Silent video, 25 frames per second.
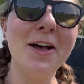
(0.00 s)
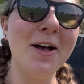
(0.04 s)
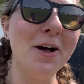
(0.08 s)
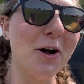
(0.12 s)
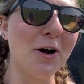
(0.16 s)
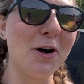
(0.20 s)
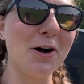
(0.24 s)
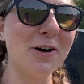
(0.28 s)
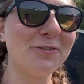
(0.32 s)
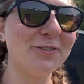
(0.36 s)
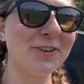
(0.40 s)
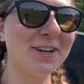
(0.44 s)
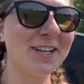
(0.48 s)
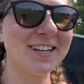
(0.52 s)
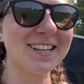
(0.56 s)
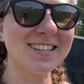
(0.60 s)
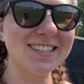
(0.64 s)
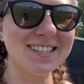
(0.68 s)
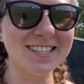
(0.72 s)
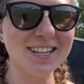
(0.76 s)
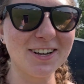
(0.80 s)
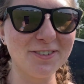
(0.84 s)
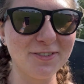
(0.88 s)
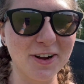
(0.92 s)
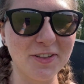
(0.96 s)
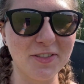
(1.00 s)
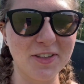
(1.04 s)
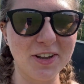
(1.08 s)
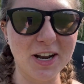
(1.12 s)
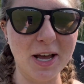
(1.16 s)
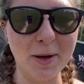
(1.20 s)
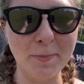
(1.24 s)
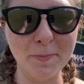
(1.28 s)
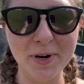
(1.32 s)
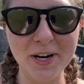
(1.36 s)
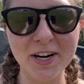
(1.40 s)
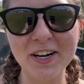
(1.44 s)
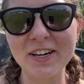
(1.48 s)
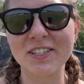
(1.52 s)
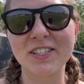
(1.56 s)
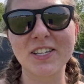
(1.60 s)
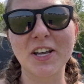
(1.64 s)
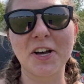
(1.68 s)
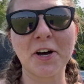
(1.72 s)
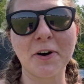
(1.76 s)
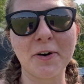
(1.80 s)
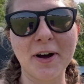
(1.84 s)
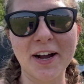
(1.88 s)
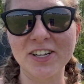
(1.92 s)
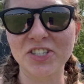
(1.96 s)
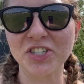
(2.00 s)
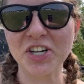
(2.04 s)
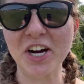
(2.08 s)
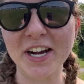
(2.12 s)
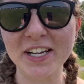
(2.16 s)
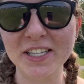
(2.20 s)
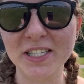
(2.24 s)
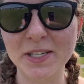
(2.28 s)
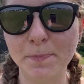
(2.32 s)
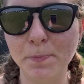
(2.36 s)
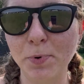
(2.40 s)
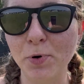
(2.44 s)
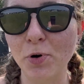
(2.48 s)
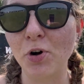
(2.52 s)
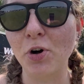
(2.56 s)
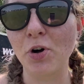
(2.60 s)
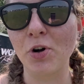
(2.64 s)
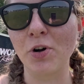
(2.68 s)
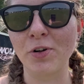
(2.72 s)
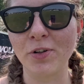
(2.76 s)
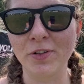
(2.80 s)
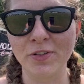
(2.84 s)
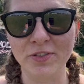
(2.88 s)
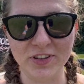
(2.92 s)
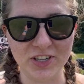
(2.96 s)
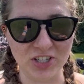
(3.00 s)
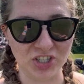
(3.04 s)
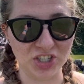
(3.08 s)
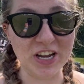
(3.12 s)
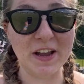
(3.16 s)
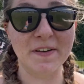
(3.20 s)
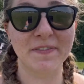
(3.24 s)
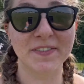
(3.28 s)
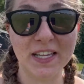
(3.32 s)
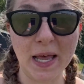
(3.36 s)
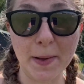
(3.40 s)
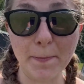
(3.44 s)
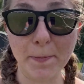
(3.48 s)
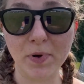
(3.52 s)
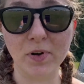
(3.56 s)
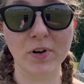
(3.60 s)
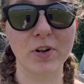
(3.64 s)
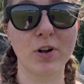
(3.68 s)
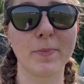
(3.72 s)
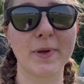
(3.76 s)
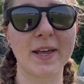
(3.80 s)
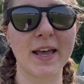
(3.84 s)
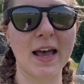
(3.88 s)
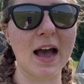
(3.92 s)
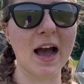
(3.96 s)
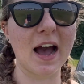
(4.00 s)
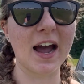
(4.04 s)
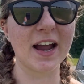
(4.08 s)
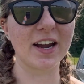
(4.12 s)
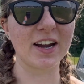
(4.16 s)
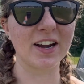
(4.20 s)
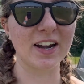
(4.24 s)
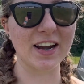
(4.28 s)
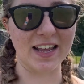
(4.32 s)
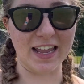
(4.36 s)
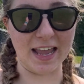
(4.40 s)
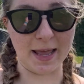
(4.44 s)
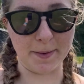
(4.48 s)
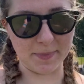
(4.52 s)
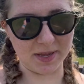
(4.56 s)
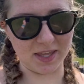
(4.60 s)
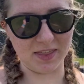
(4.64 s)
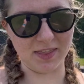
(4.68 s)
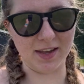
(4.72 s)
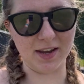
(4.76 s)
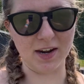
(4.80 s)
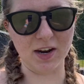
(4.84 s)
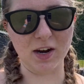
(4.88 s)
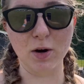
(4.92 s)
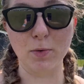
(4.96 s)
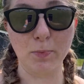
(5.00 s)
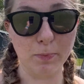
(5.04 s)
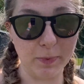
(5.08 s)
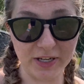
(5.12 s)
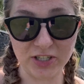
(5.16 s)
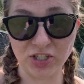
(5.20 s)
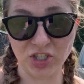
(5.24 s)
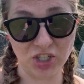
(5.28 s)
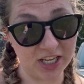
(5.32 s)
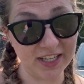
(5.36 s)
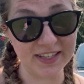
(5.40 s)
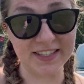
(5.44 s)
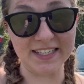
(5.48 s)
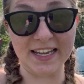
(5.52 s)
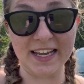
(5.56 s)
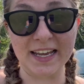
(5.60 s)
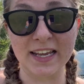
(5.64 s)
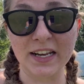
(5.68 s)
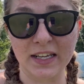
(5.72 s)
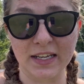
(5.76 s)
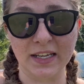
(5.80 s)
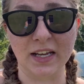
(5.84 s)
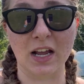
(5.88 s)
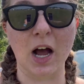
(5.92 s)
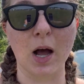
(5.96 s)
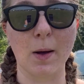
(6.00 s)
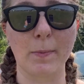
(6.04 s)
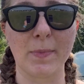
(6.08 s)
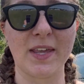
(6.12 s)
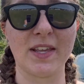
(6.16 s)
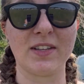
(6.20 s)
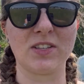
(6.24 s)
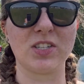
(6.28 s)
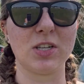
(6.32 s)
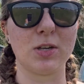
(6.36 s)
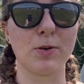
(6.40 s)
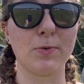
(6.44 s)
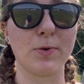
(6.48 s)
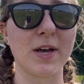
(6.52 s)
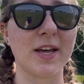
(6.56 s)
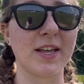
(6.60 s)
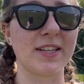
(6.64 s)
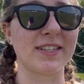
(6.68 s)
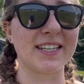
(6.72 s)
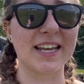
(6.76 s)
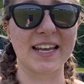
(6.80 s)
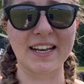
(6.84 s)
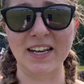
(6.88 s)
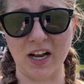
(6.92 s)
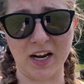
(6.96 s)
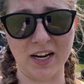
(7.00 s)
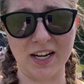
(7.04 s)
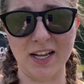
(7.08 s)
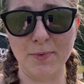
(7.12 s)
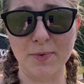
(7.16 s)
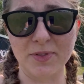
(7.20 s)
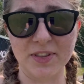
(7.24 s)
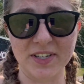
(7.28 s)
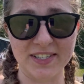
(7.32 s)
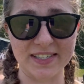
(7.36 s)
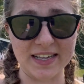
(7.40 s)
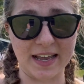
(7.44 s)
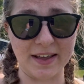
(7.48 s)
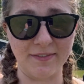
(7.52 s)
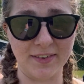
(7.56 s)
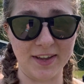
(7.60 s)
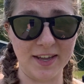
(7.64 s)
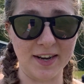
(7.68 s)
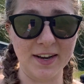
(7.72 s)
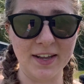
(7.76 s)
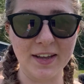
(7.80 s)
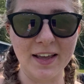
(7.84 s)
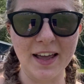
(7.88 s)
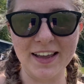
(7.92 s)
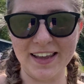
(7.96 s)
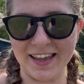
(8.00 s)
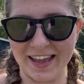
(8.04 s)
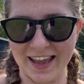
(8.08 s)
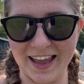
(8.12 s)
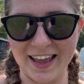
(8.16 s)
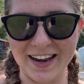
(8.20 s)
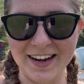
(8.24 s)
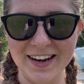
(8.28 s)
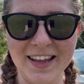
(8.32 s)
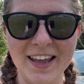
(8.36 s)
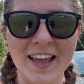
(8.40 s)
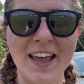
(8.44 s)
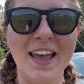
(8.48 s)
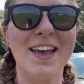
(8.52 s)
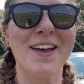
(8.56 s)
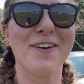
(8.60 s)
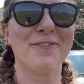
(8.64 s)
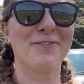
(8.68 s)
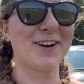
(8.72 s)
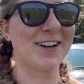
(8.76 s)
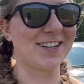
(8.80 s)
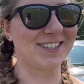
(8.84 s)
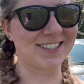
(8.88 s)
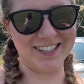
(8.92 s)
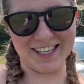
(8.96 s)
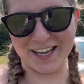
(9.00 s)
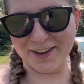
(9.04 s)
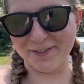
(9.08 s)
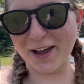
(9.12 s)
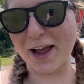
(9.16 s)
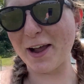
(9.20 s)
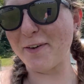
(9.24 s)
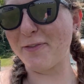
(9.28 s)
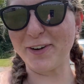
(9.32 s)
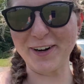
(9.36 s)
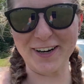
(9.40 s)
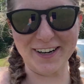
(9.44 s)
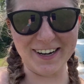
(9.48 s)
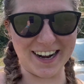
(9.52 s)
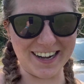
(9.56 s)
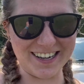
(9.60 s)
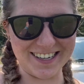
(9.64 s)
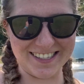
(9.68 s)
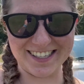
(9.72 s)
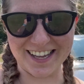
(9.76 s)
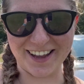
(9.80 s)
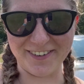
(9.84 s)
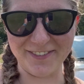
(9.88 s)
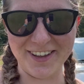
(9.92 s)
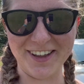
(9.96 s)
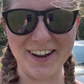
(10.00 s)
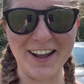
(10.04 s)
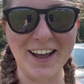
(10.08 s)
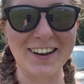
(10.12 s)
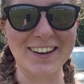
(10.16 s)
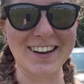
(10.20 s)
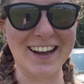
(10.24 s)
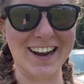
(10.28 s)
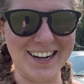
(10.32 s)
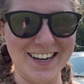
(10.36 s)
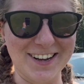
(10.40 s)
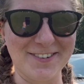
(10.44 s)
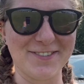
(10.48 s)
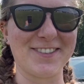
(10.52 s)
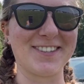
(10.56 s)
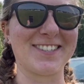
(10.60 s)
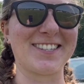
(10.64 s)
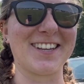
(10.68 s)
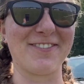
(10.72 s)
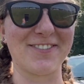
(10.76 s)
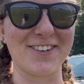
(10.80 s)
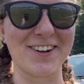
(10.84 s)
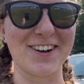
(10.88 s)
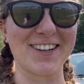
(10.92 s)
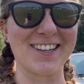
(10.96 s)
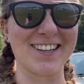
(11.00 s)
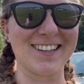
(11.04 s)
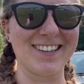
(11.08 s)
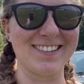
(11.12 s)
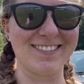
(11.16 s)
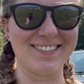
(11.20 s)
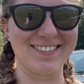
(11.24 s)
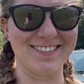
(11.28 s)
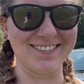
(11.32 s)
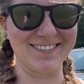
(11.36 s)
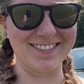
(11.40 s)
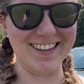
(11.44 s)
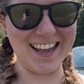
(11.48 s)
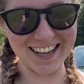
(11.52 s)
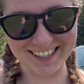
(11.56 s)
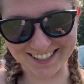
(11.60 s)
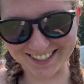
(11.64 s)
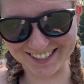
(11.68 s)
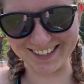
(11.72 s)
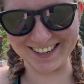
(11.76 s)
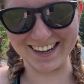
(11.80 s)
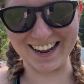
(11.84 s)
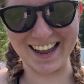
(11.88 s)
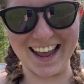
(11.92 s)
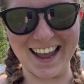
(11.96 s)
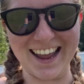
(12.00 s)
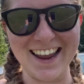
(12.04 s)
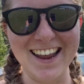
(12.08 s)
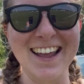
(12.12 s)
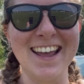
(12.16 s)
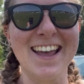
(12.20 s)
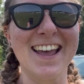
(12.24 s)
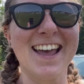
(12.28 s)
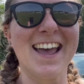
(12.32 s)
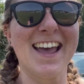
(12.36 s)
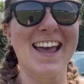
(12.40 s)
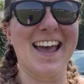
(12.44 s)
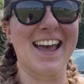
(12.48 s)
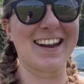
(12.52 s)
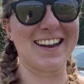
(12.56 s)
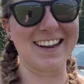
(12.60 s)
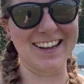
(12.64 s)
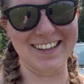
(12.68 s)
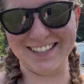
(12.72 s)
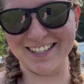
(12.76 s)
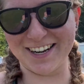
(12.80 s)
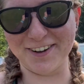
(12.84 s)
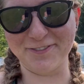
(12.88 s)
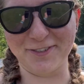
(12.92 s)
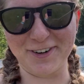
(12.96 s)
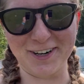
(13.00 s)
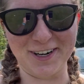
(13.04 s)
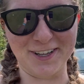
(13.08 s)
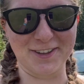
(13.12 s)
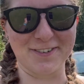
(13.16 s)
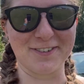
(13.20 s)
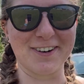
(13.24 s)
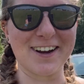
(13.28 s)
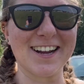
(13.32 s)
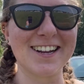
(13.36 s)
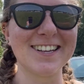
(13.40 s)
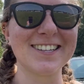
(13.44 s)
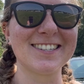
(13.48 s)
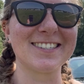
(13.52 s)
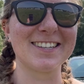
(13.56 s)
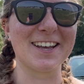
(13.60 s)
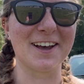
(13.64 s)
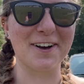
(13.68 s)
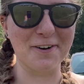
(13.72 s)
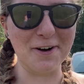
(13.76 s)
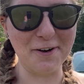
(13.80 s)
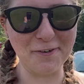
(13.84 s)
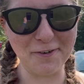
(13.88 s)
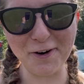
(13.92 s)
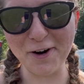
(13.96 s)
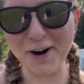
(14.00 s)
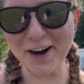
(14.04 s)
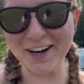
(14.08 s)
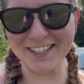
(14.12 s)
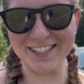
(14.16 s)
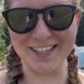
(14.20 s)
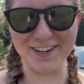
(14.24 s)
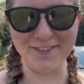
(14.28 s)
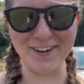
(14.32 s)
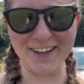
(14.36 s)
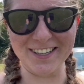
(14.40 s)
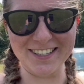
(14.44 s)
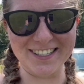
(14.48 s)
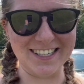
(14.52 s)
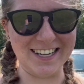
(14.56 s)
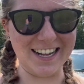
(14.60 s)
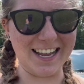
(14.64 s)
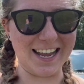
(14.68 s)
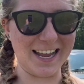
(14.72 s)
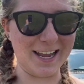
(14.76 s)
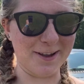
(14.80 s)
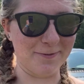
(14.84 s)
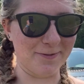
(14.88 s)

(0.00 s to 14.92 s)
hopefully it can still run the number. So I tried to pull the shifts up a little bit higher to get me there, which it did. It got me to a 1090 with a 7 again. Race, the same guy put a 90 with the 7 on yesterday, and he ended up winning the race. So of course he won today